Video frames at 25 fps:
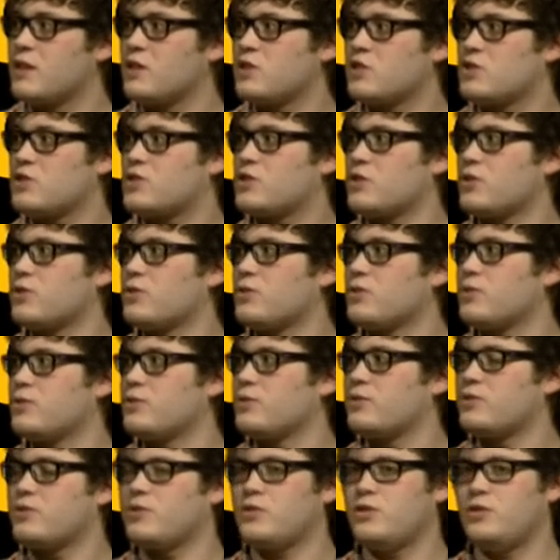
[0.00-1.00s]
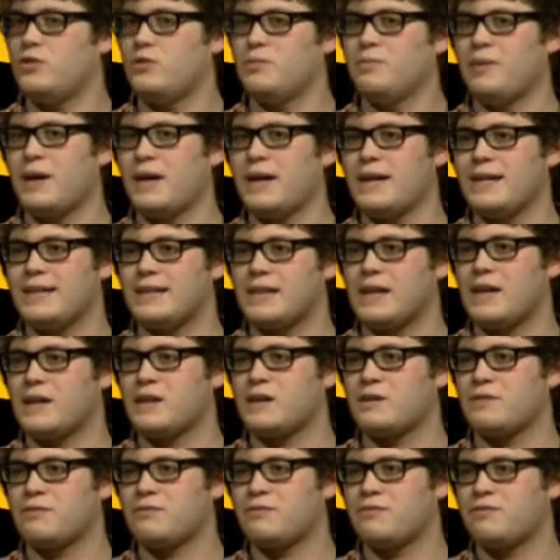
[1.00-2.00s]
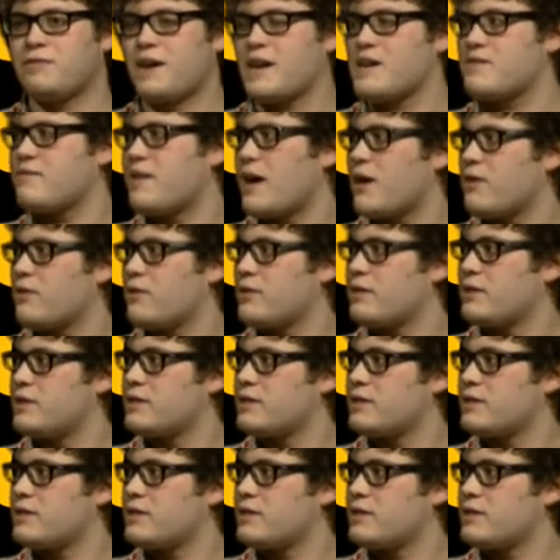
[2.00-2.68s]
So you buy like 5-hour